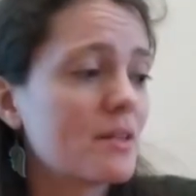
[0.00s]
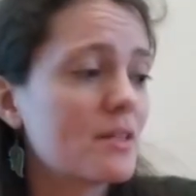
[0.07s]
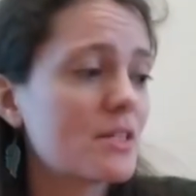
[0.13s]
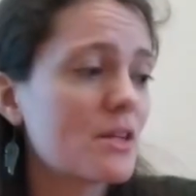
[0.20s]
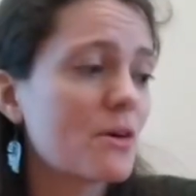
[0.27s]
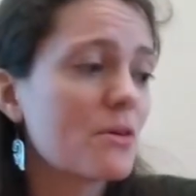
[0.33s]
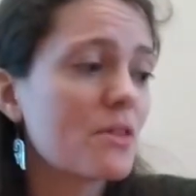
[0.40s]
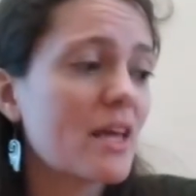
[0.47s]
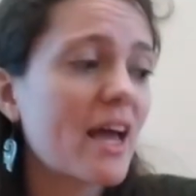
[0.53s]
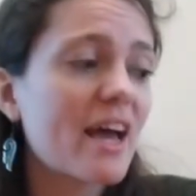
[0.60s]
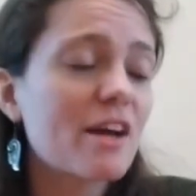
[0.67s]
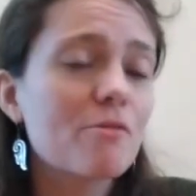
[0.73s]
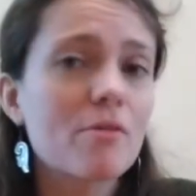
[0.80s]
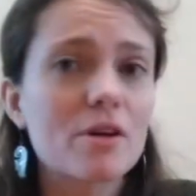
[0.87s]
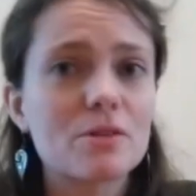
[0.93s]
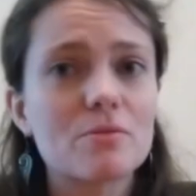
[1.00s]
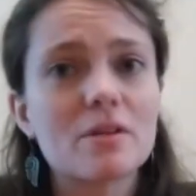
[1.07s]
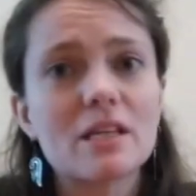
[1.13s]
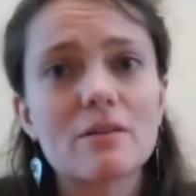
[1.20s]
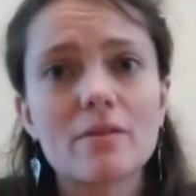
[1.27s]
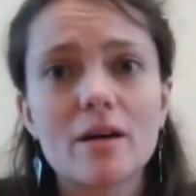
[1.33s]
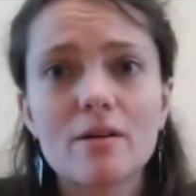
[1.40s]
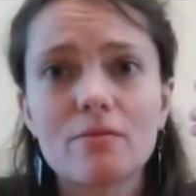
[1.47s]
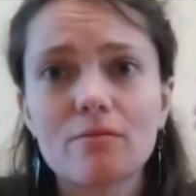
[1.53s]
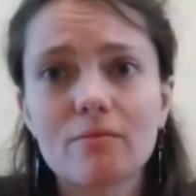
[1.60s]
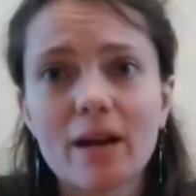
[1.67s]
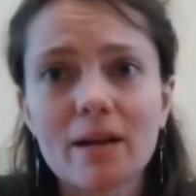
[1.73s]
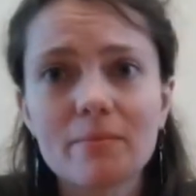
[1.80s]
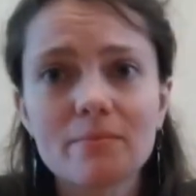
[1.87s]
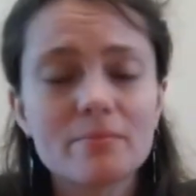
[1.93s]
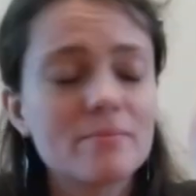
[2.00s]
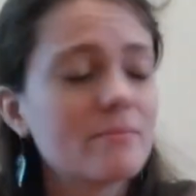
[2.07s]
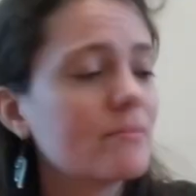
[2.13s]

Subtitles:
So the egg worked really well, right?